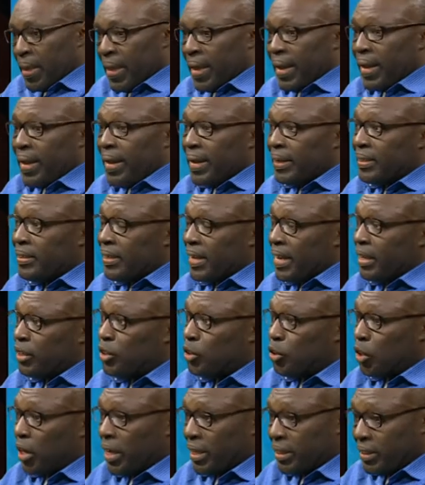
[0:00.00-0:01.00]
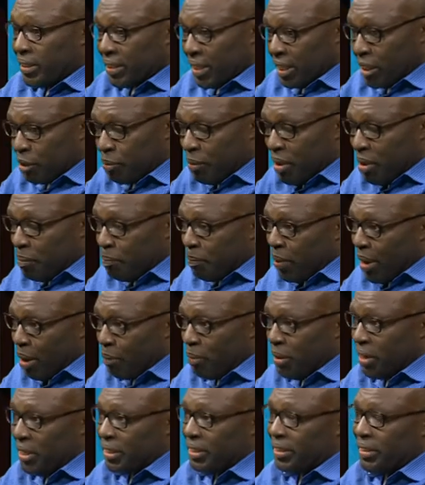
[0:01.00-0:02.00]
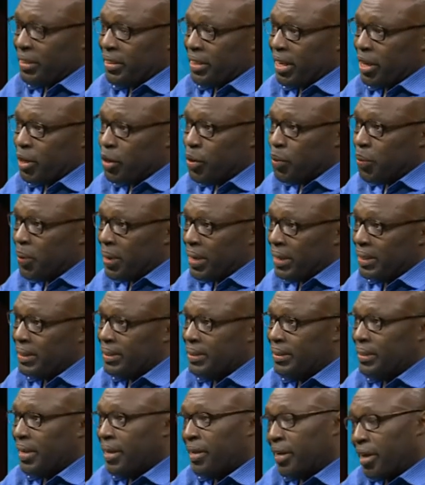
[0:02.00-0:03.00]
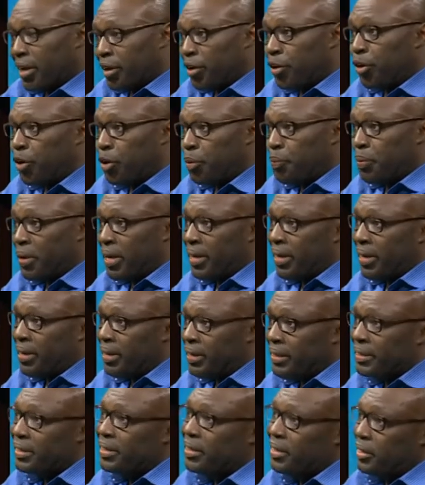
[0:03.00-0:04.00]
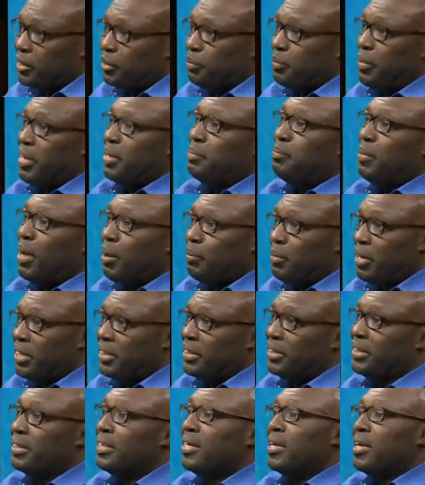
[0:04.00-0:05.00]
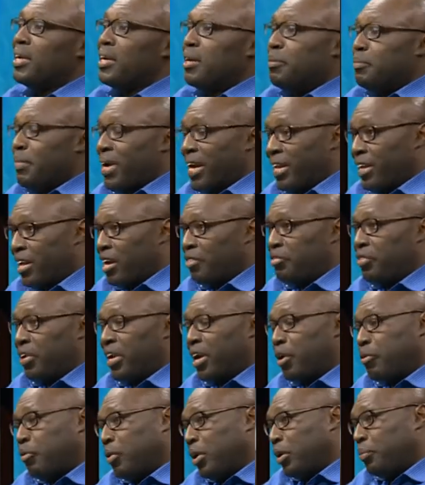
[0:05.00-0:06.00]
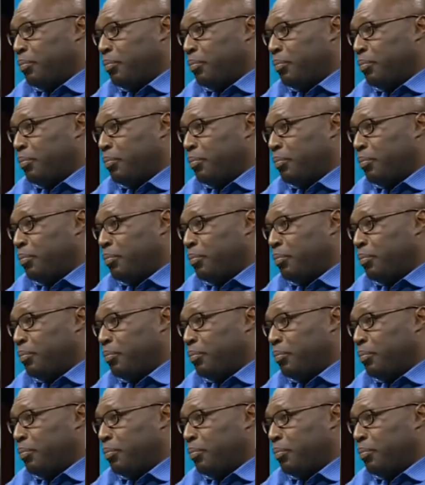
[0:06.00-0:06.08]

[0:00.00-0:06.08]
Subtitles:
It's being published. The US and an European edition is being published by the African World